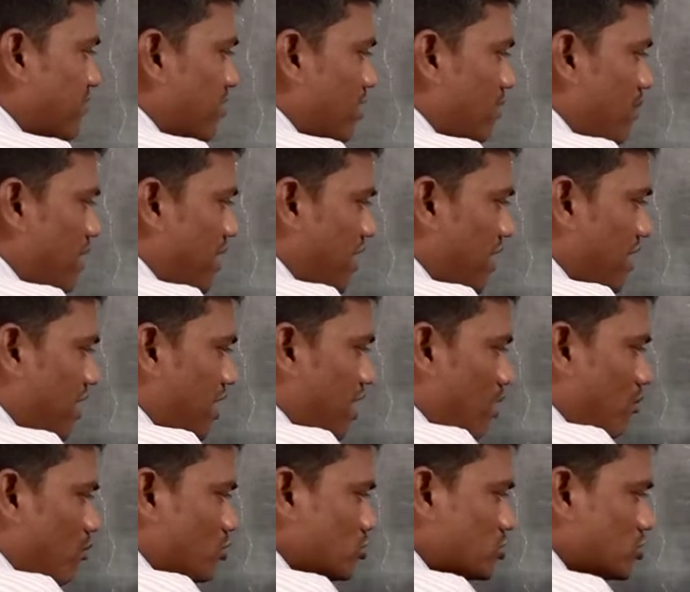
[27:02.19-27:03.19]
will be
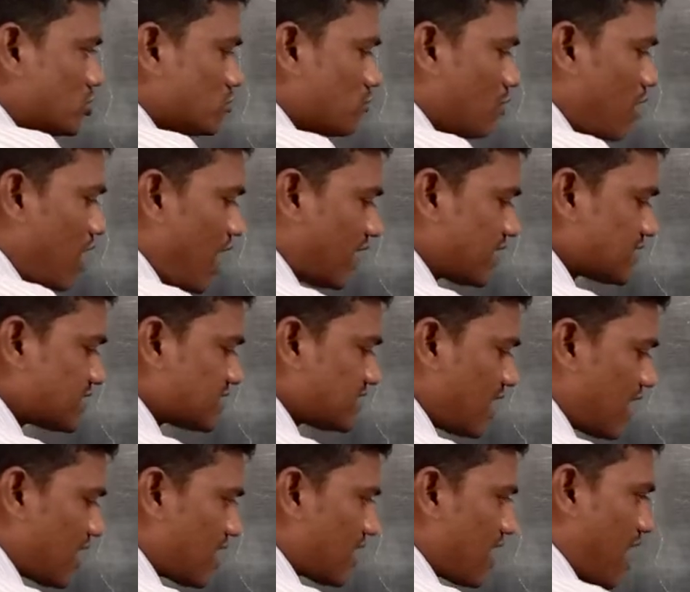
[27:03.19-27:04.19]
moves towards
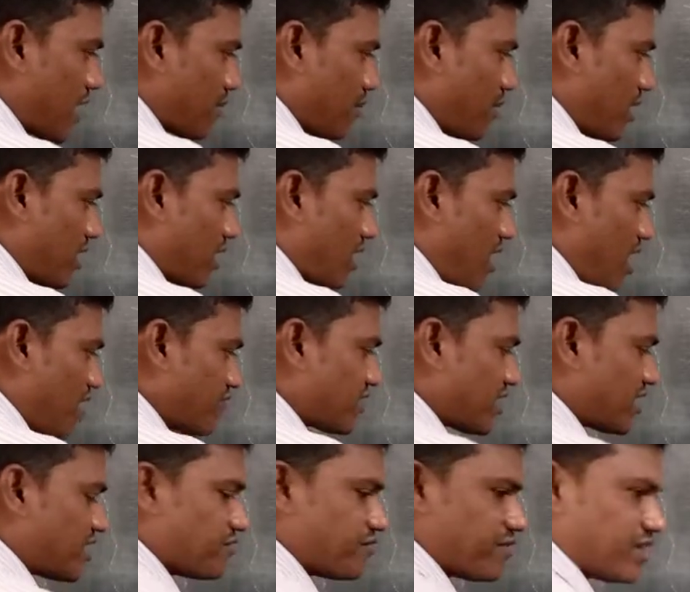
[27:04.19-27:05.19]
the normal
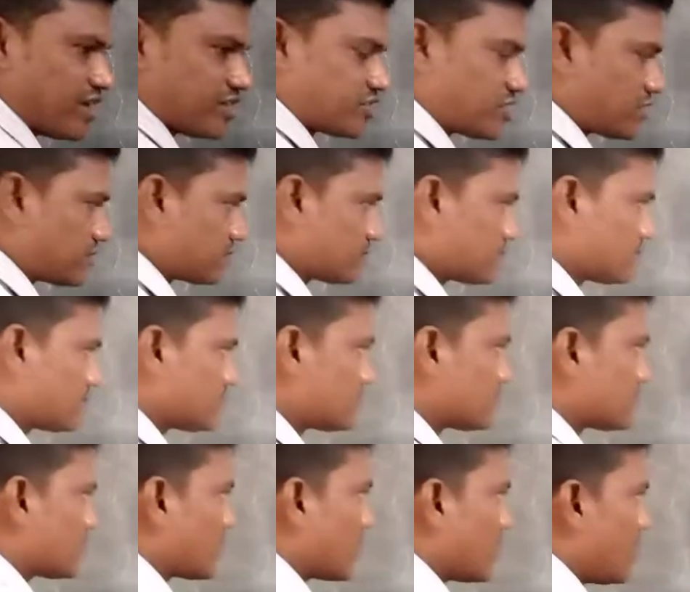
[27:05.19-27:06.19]
after deviation.
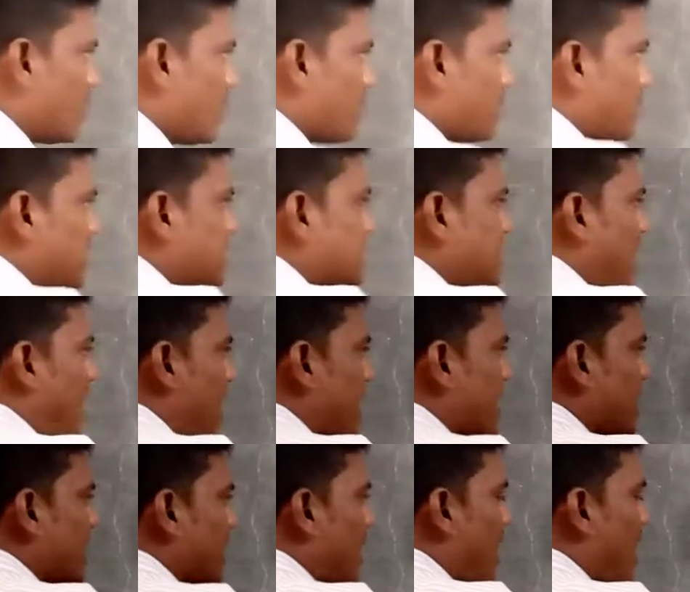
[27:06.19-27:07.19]
Means
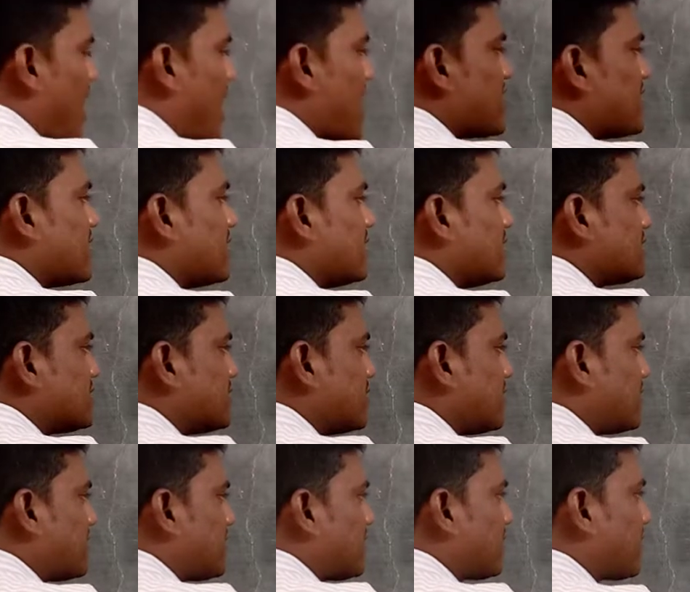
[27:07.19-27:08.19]
angle I
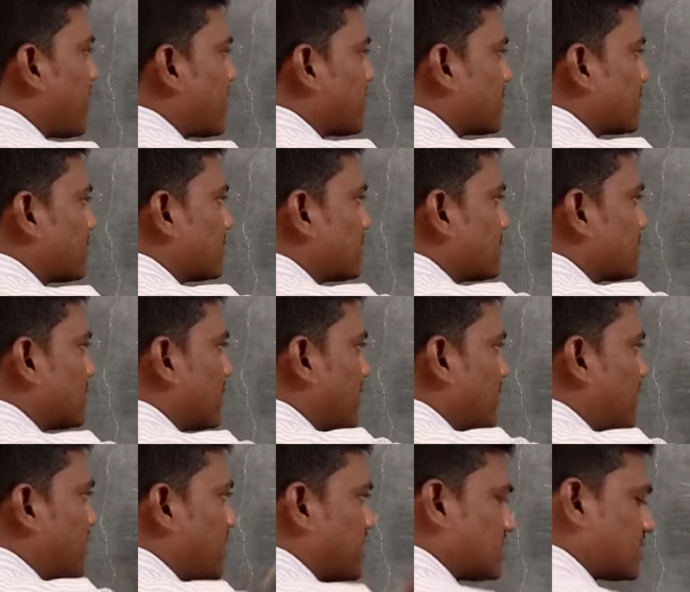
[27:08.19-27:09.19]
is 10
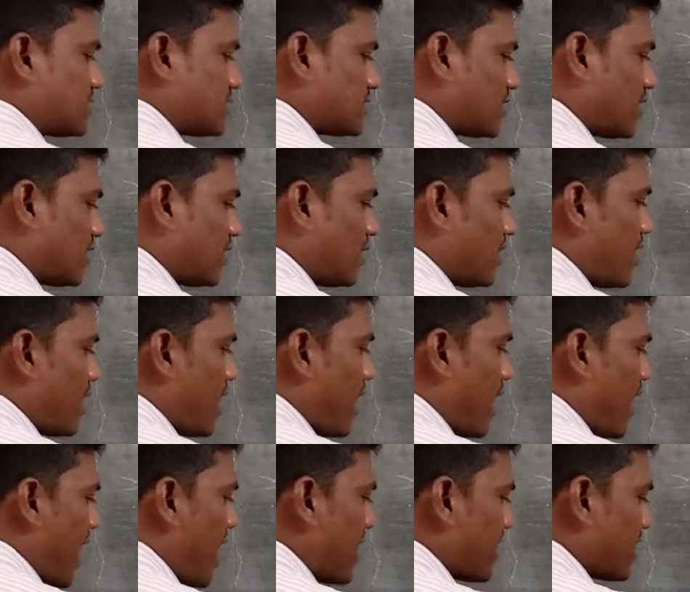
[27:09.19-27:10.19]
degrees.
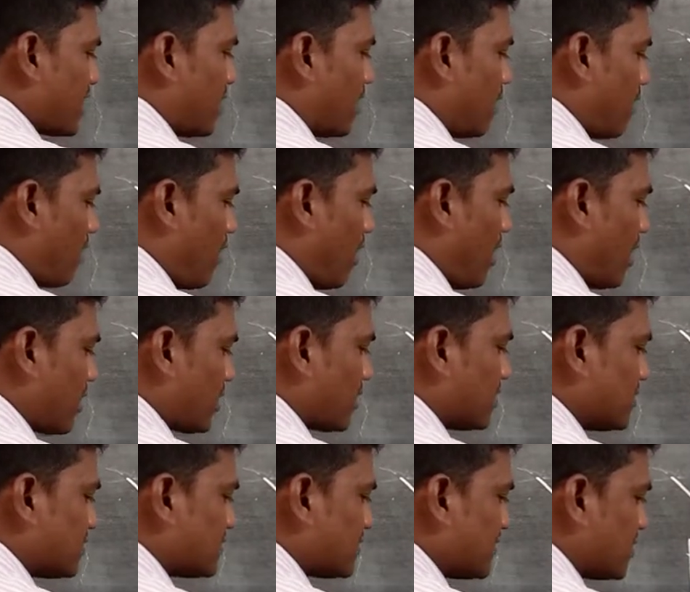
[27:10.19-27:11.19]
Angle R
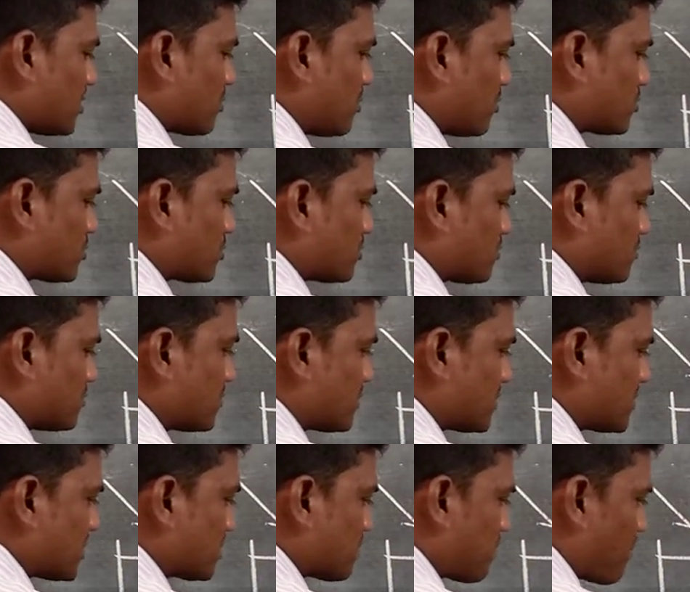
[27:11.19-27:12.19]
is equals to
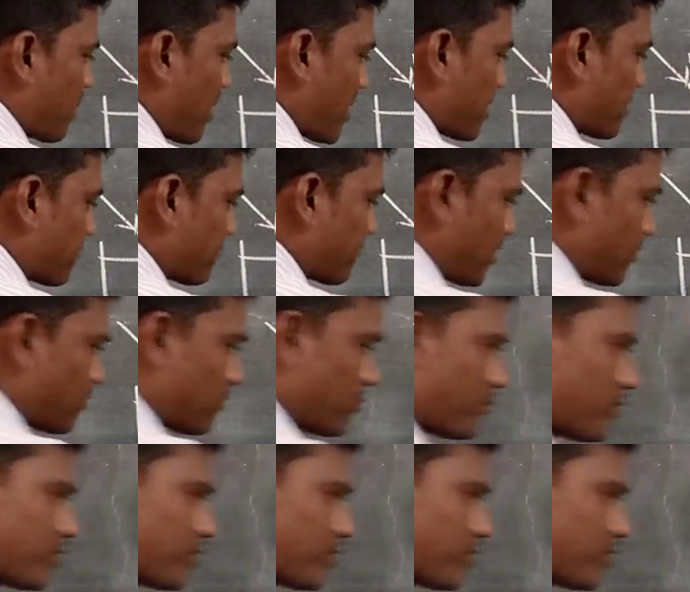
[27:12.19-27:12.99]
6.5.